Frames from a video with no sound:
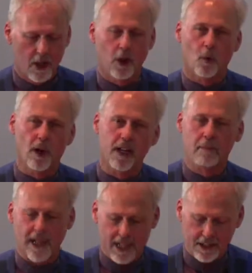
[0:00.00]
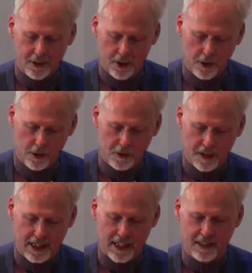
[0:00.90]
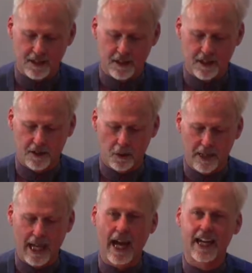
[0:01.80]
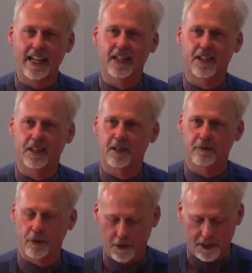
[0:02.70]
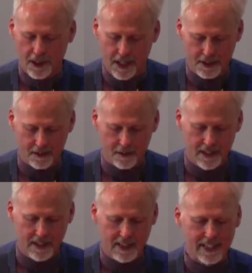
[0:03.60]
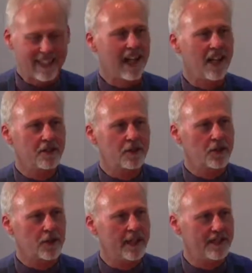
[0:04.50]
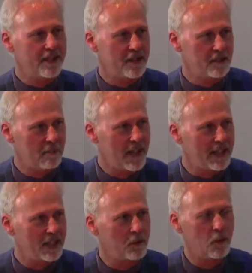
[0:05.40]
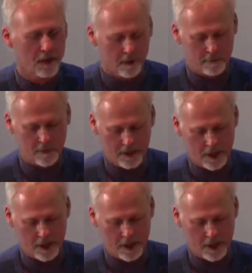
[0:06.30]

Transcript: when a man knows he's to be hanged in a fortnight, it concentrates his mind wonderfully.